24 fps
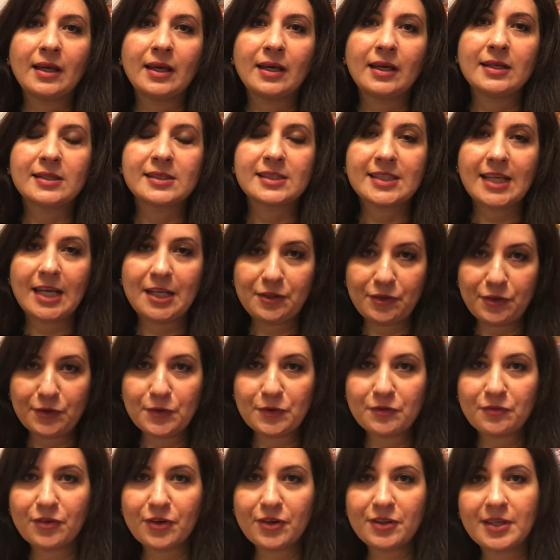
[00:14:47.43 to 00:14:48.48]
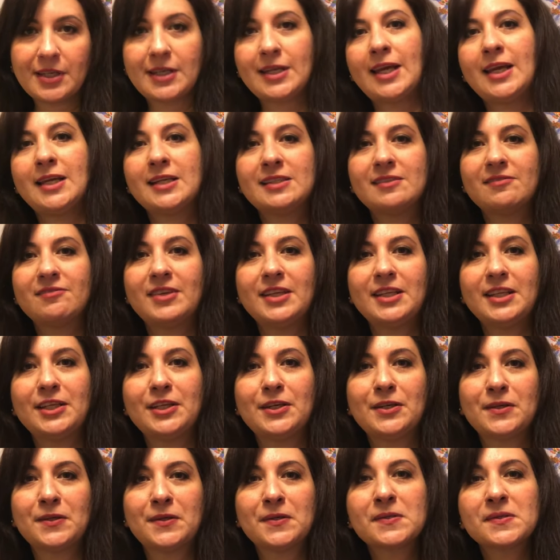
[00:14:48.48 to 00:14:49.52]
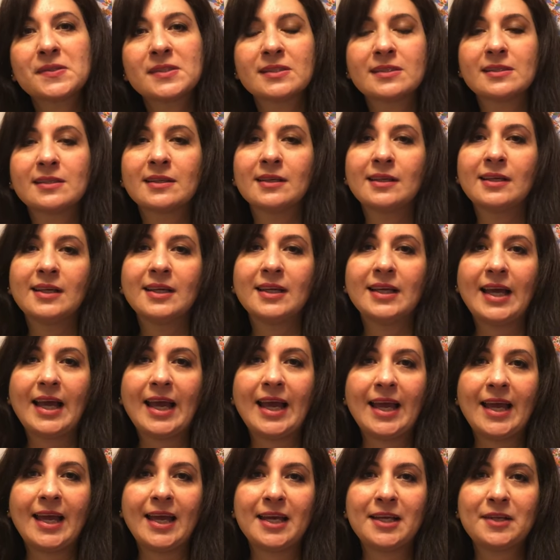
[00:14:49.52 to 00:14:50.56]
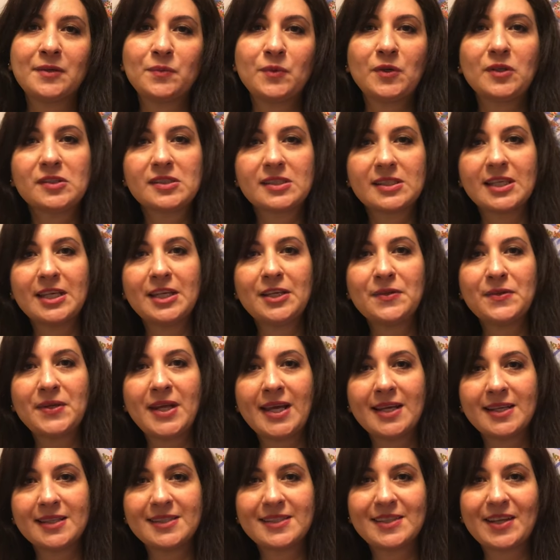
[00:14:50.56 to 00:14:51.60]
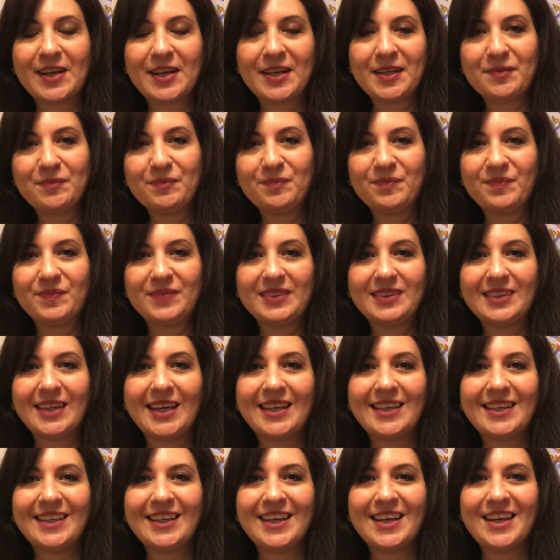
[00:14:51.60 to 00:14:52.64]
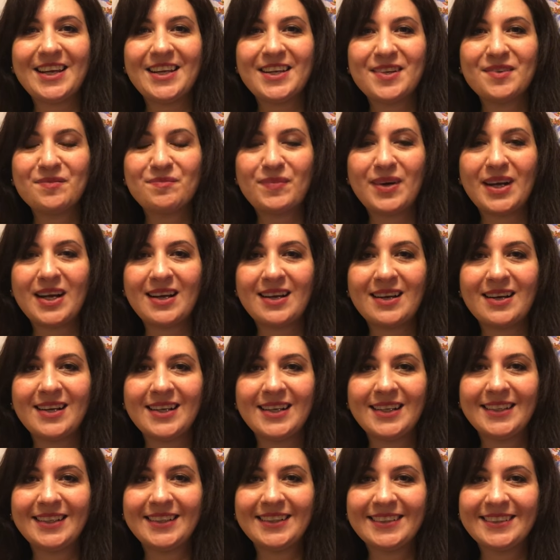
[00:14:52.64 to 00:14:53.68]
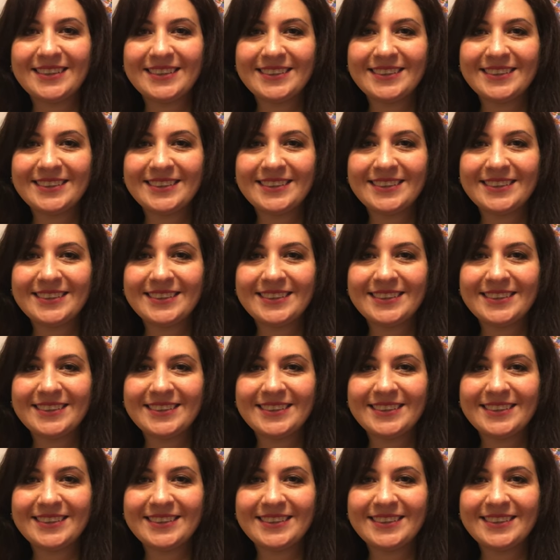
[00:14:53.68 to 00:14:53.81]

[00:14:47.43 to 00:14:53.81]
stay tuned for the next videos and we'll see you next time. Take care, bye.